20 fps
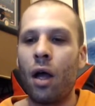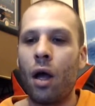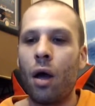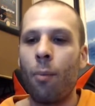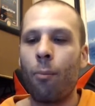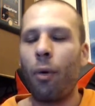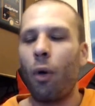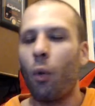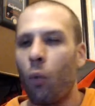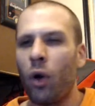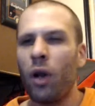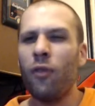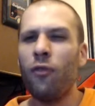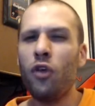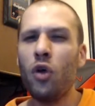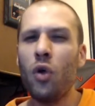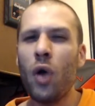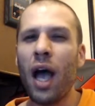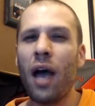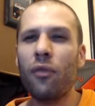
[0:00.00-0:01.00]
but what if
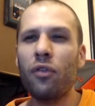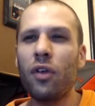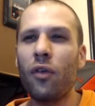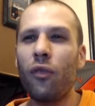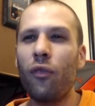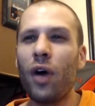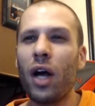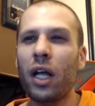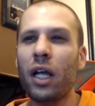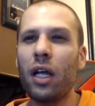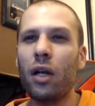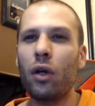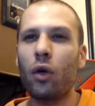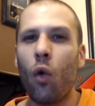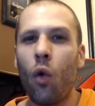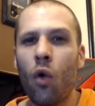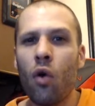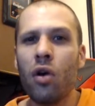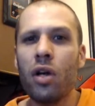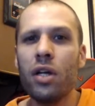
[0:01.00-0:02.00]
you have to fucking
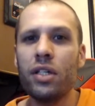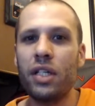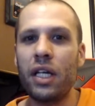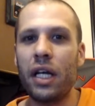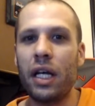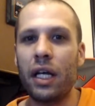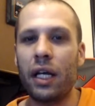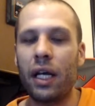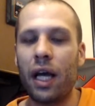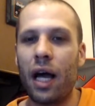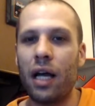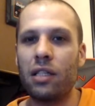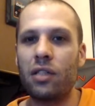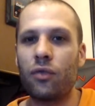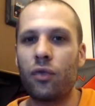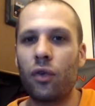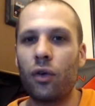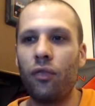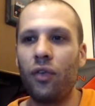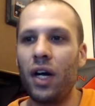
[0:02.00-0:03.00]
quarantine guys
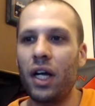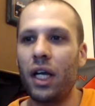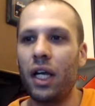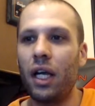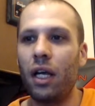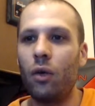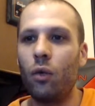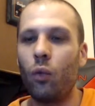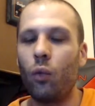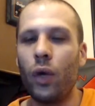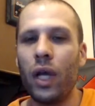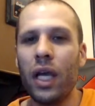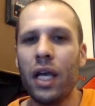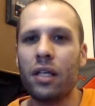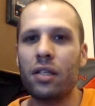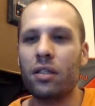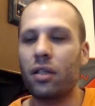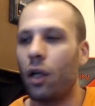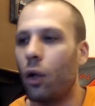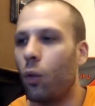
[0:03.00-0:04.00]
for fucking
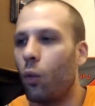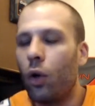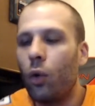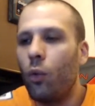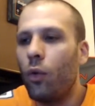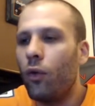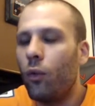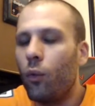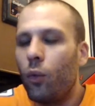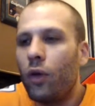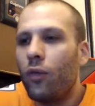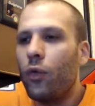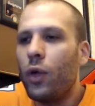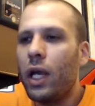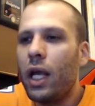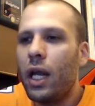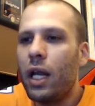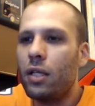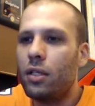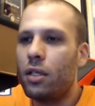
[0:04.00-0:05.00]
weeks? Like, what if we
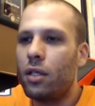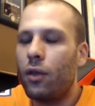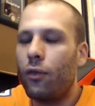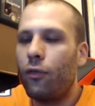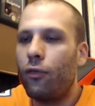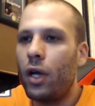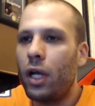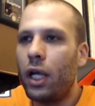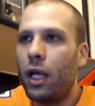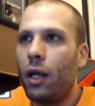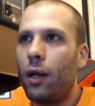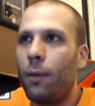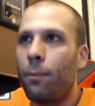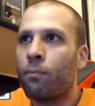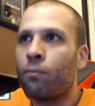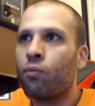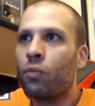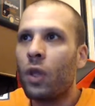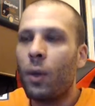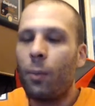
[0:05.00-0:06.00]
get into the fucking
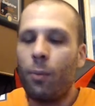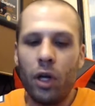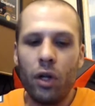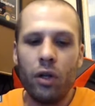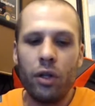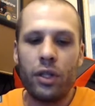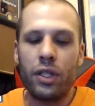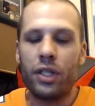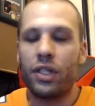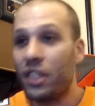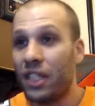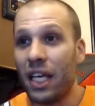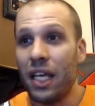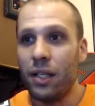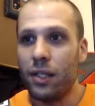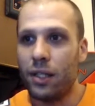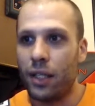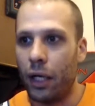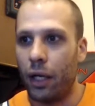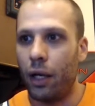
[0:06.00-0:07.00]
middle of the
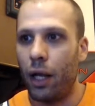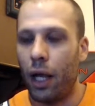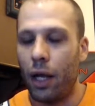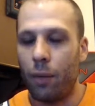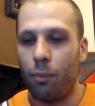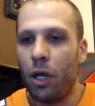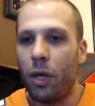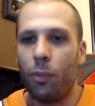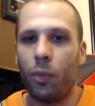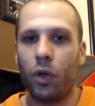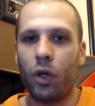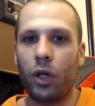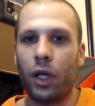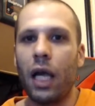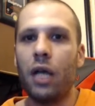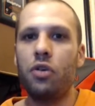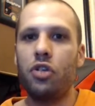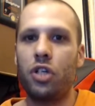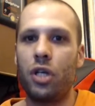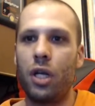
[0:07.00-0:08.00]
season and people are
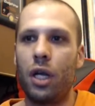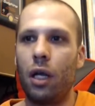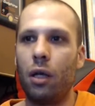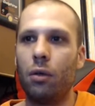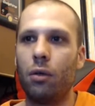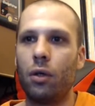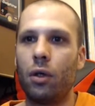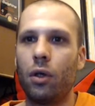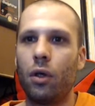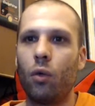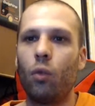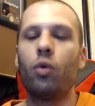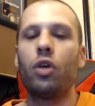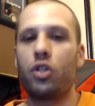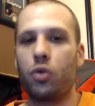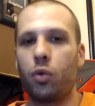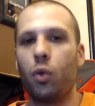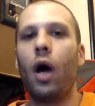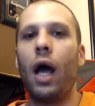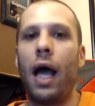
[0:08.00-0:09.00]
catching it?
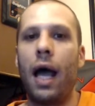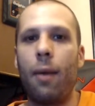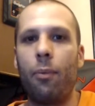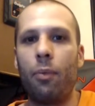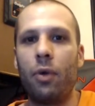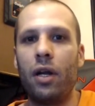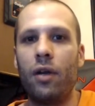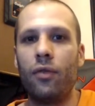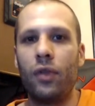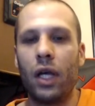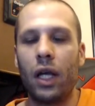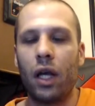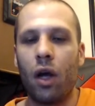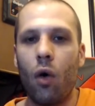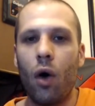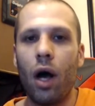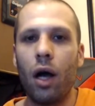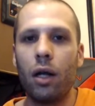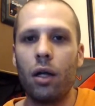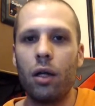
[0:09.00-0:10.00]
Which will happen if they go
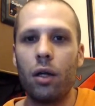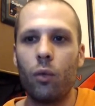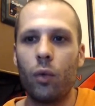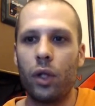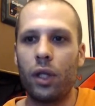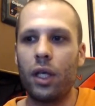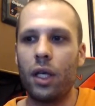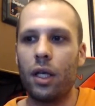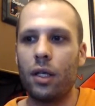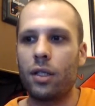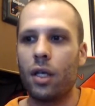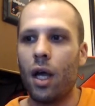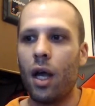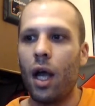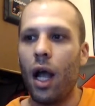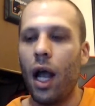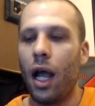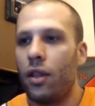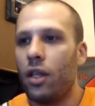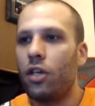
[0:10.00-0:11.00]
on with this.
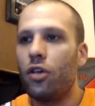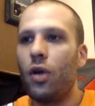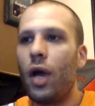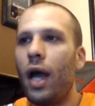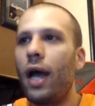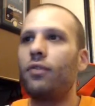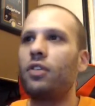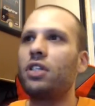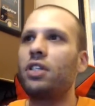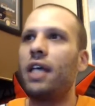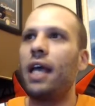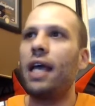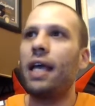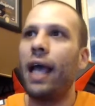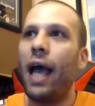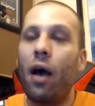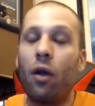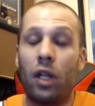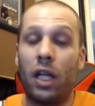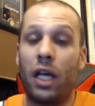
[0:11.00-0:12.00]
And then you have to take
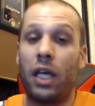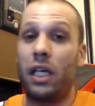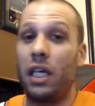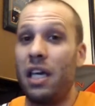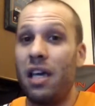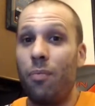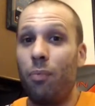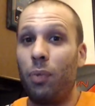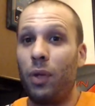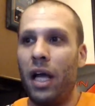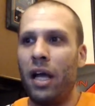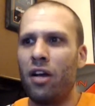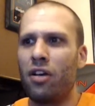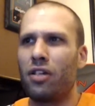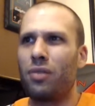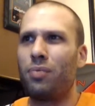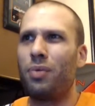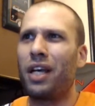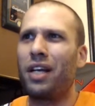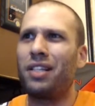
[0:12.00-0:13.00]
out, like, key
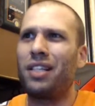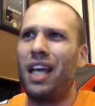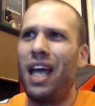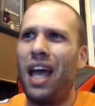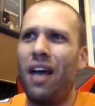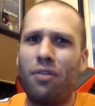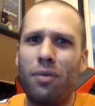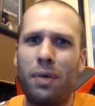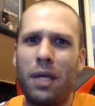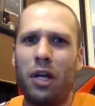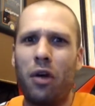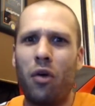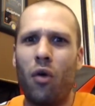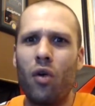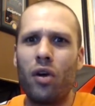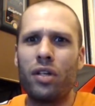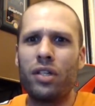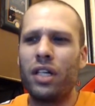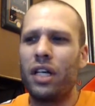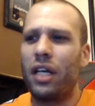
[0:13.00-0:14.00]
players because they have to be
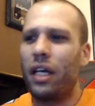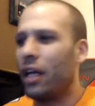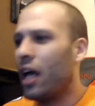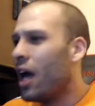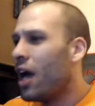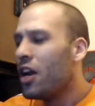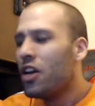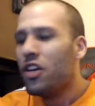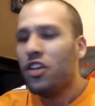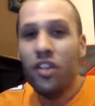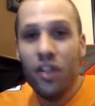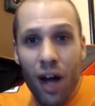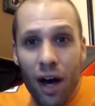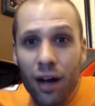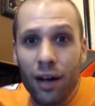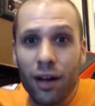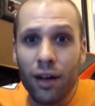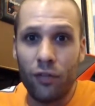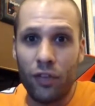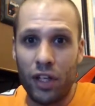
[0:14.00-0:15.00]
quarantined.
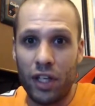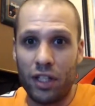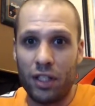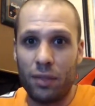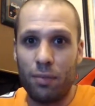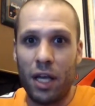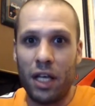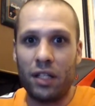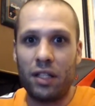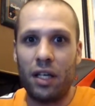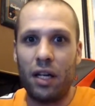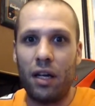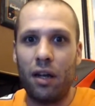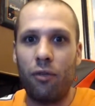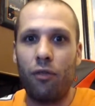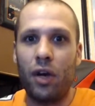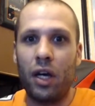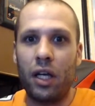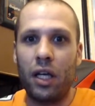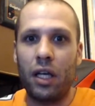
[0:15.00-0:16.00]
None of this makes any
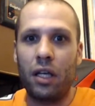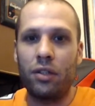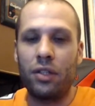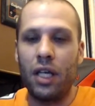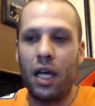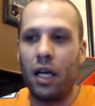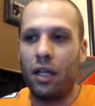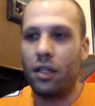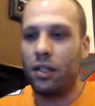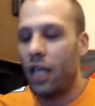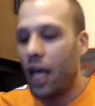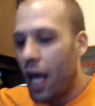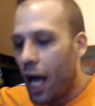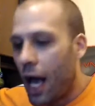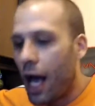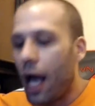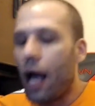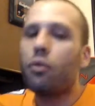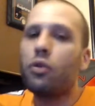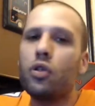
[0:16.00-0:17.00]
fucking sense.
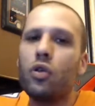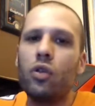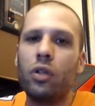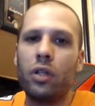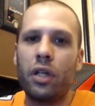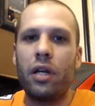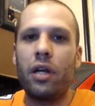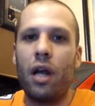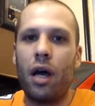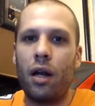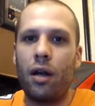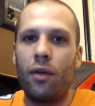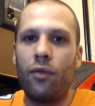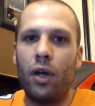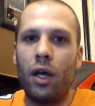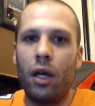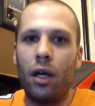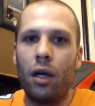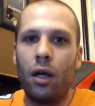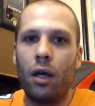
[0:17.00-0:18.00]
Absolutely none of
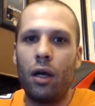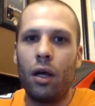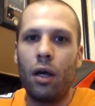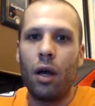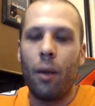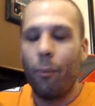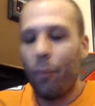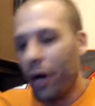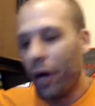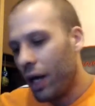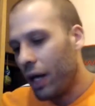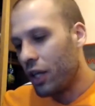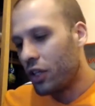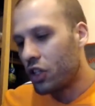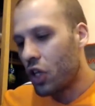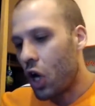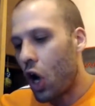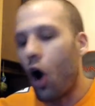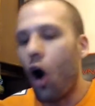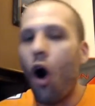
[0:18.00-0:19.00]
it. But
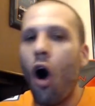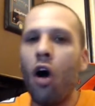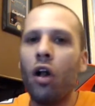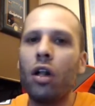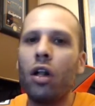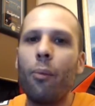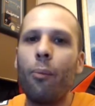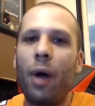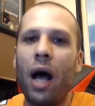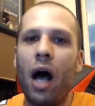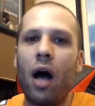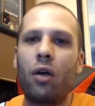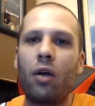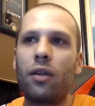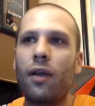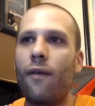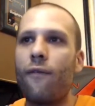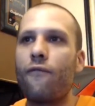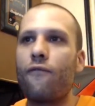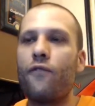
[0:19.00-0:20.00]
it's all about
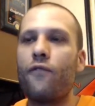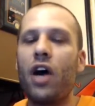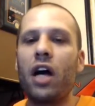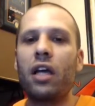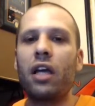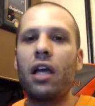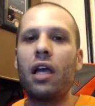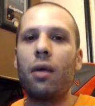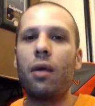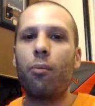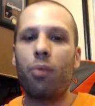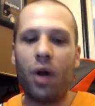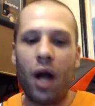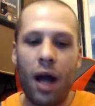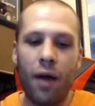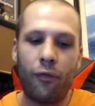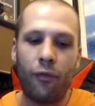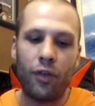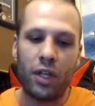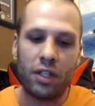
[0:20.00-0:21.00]
the fucking
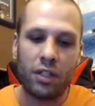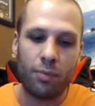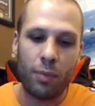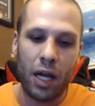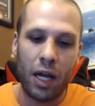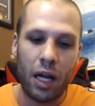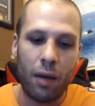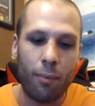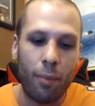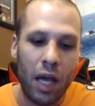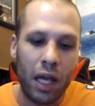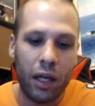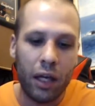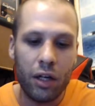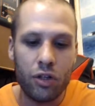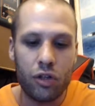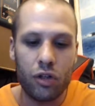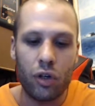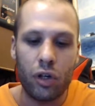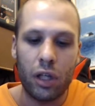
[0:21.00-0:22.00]
profits, man, and
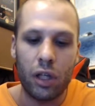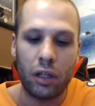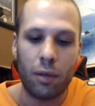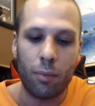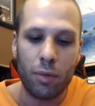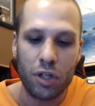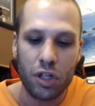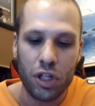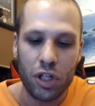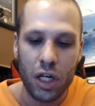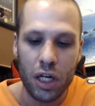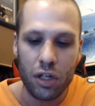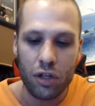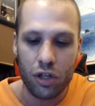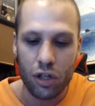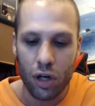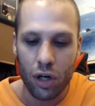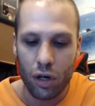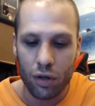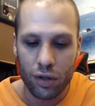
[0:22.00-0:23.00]
making sure that the machine
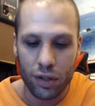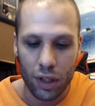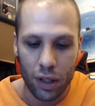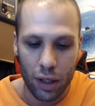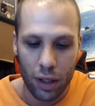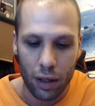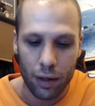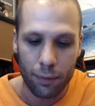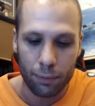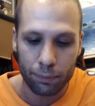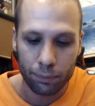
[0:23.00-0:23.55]
churns on.